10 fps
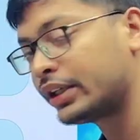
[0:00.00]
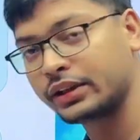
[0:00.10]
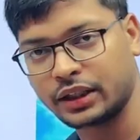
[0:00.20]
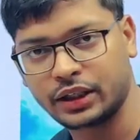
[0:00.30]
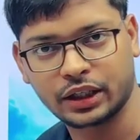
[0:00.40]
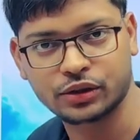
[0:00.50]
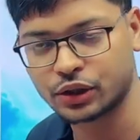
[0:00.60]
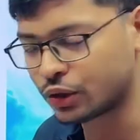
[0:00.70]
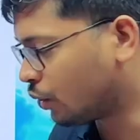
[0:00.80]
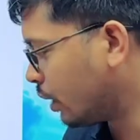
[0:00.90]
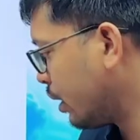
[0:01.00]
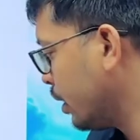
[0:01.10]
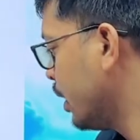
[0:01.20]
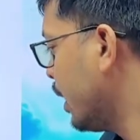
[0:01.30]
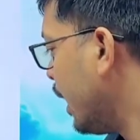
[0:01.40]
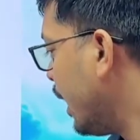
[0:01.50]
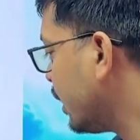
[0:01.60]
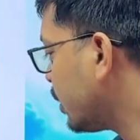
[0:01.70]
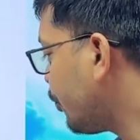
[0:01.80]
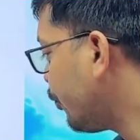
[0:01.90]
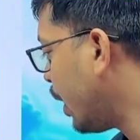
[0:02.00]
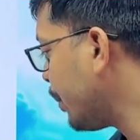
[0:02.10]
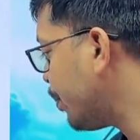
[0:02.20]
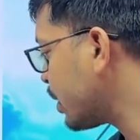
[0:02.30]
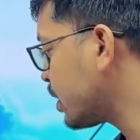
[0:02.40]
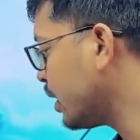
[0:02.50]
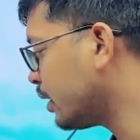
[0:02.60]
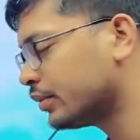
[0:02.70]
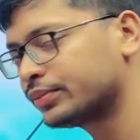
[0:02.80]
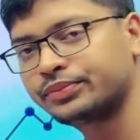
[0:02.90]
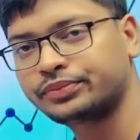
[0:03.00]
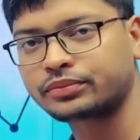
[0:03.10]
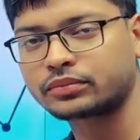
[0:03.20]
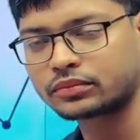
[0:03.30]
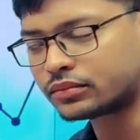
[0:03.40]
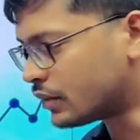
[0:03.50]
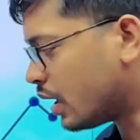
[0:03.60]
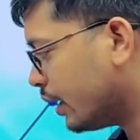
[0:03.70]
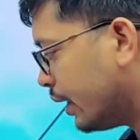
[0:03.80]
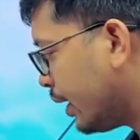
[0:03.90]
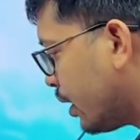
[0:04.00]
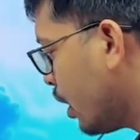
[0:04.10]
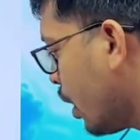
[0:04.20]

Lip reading: $10,000 at the 5% rate,